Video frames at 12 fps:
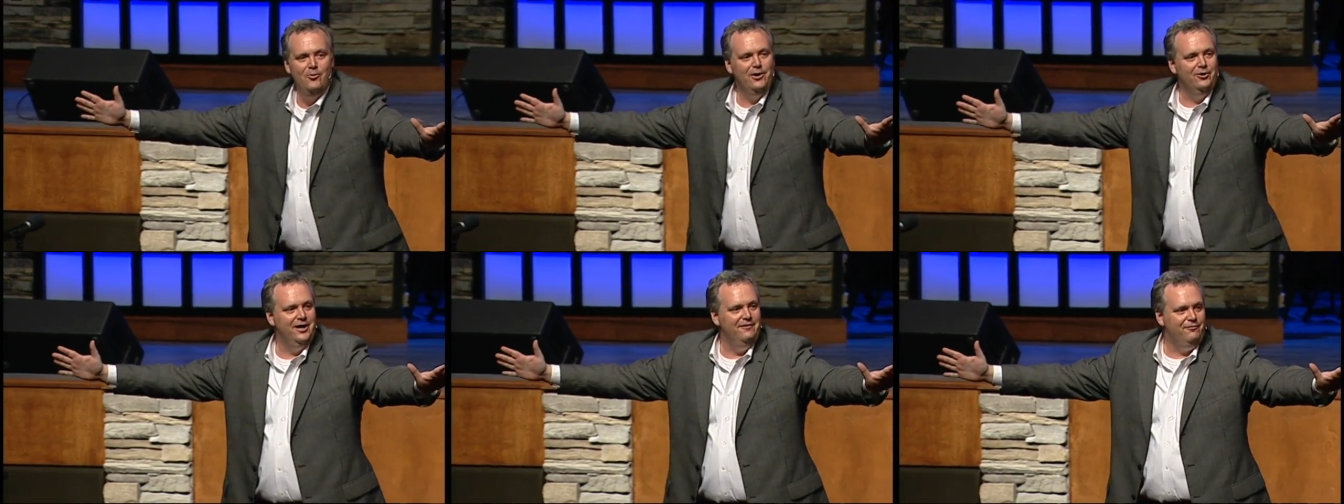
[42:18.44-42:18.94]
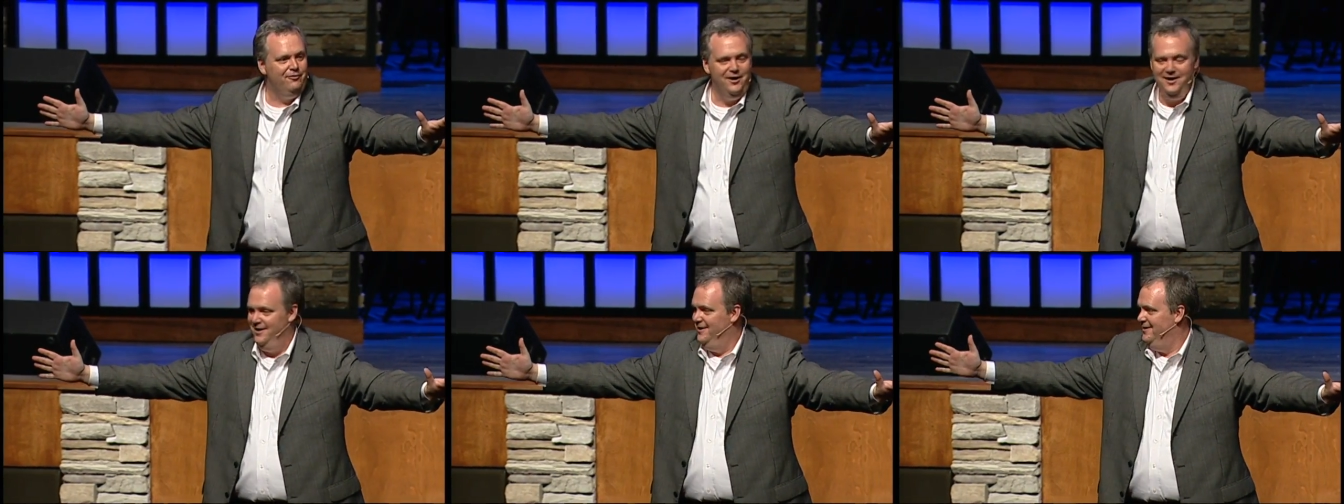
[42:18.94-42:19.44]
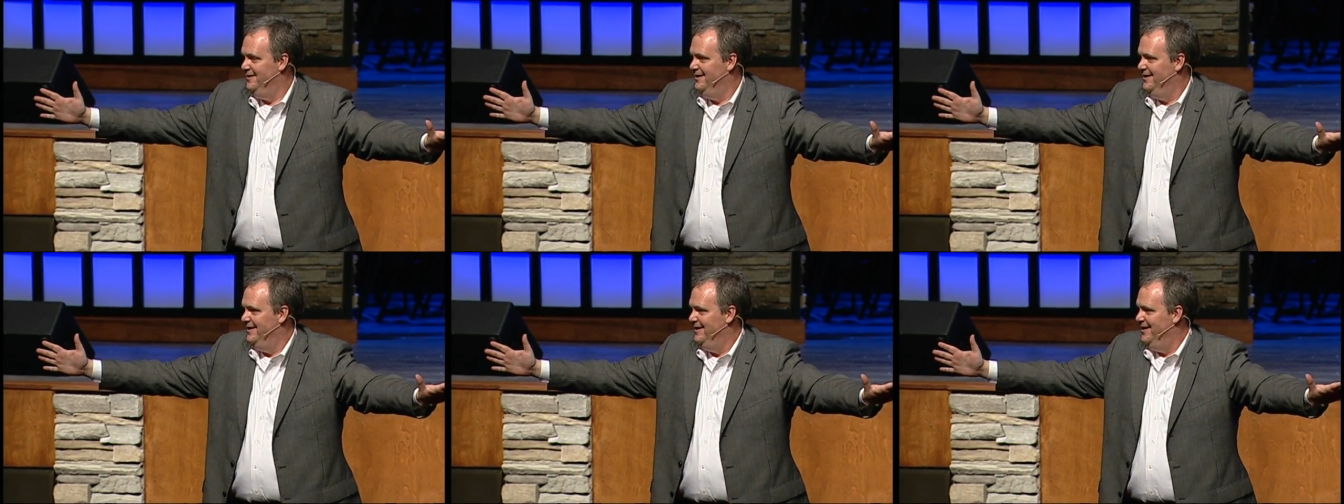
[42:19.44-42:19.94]
we're going to get free
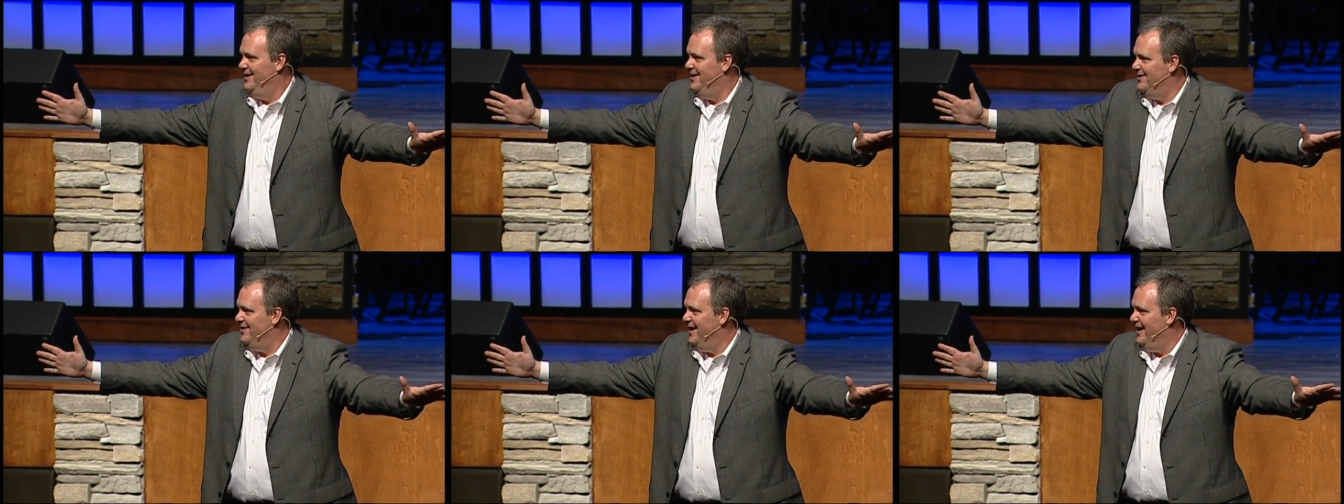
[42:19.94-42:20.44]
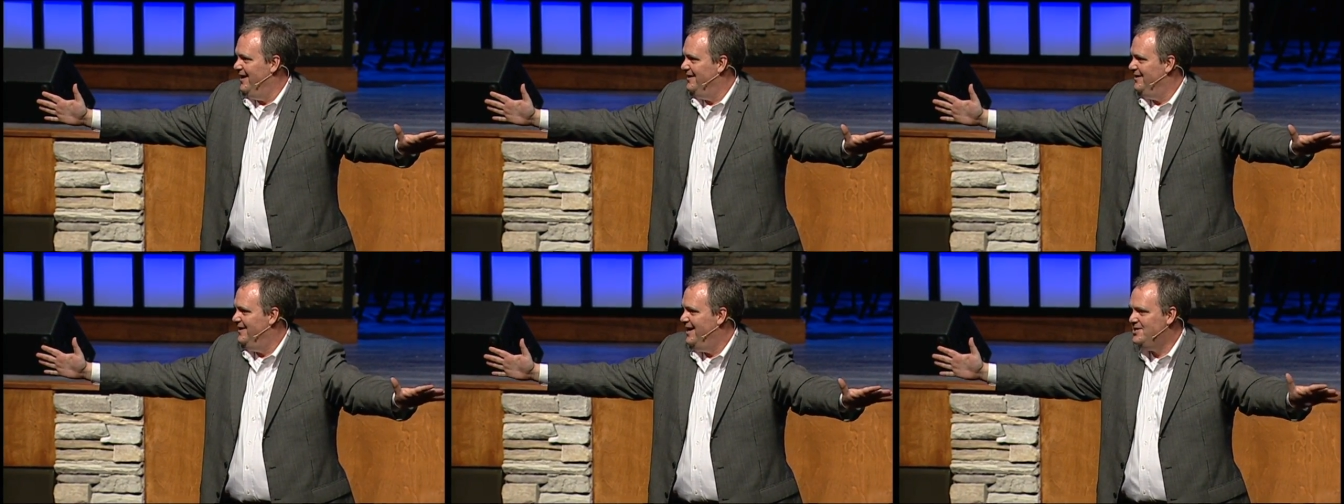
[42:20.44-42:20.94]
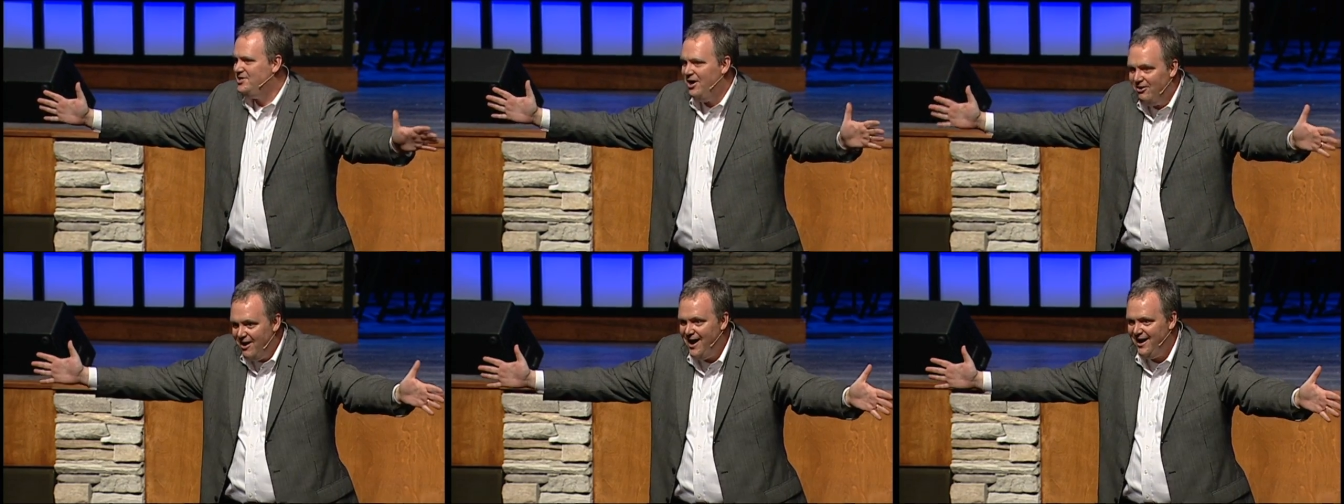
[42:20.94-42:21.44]
in here tonight. It's all
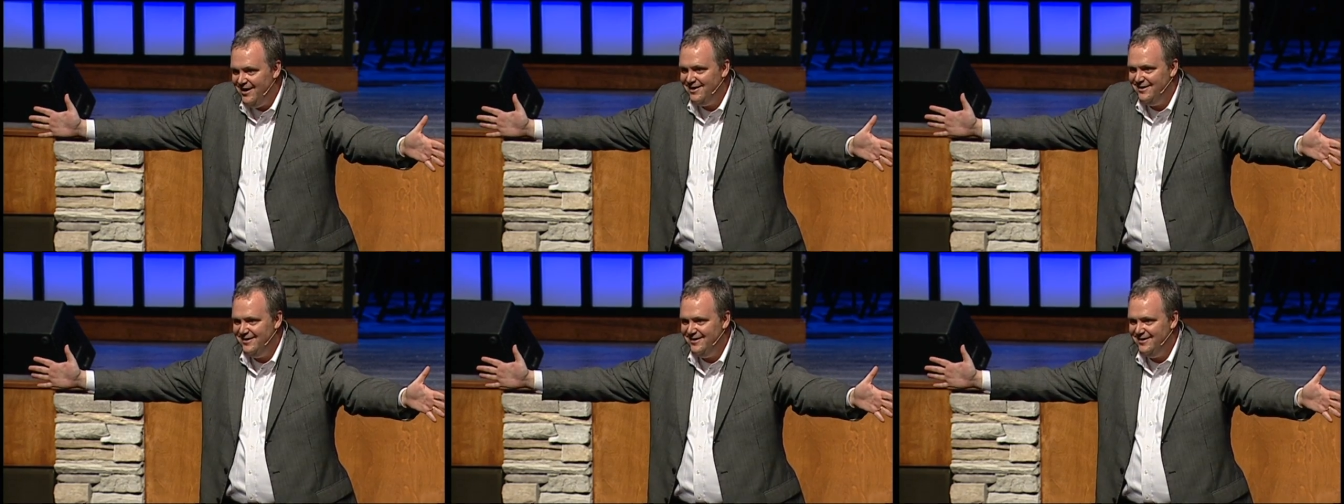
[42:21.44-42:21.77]
right.